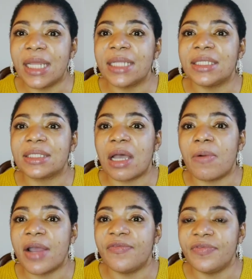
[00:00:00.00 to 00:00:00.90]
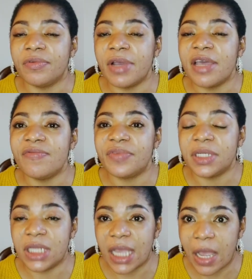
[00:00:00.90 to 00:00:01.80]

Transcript: That is how I feel every day.